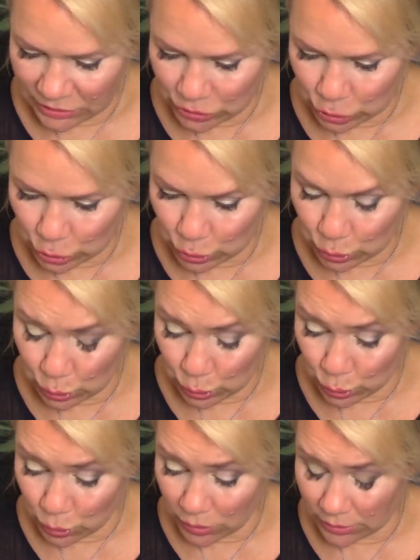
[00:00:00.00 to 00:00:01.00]

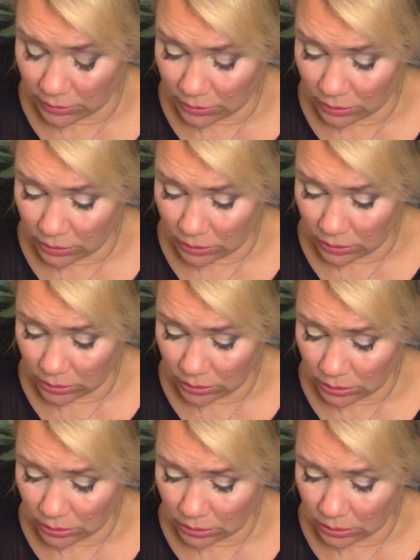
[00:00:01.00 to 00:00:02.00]
new
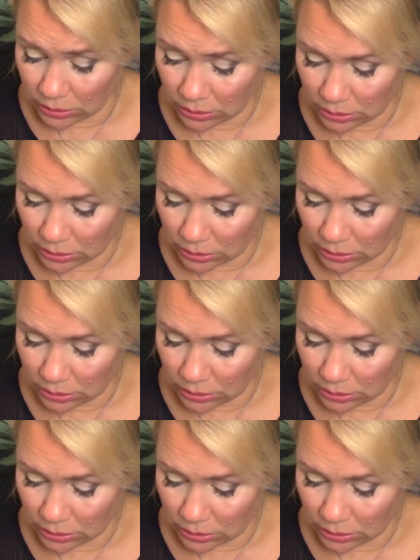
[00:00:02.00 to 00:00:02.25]
uh,